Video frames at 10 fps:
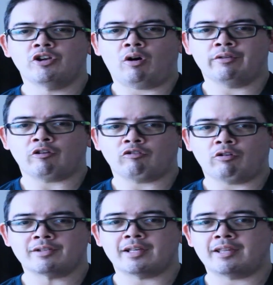you're on the
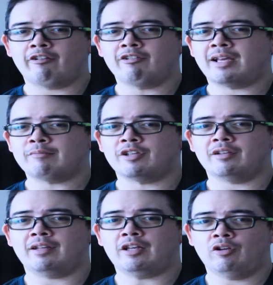cross, there is
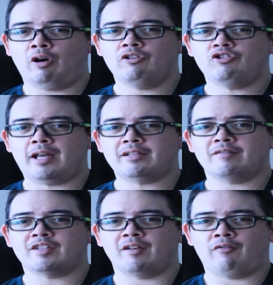absolutely no chance
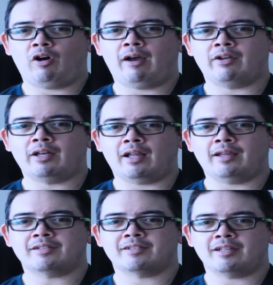of surviving
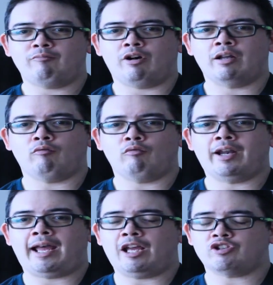unless someone were
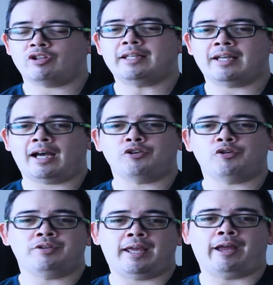to actually cut
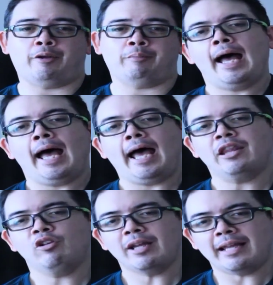you down.
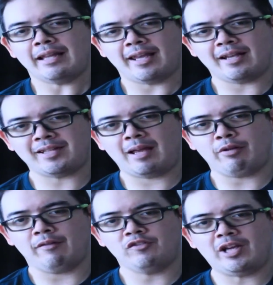And looking at the
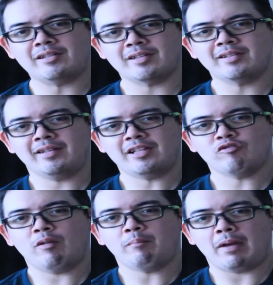example of Jesus,
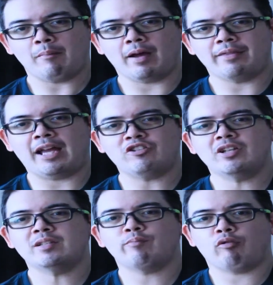let's remember that
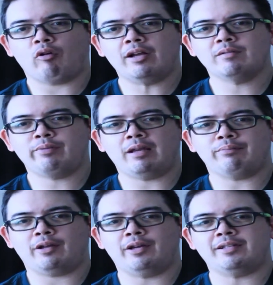just prior to being
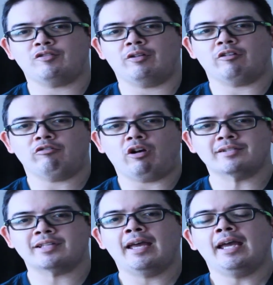placed on the
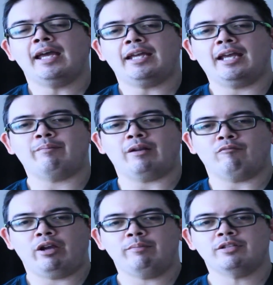cross, he had
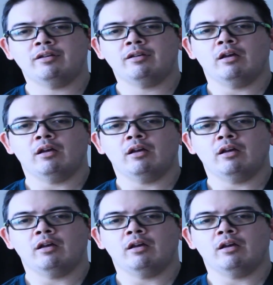been whipped,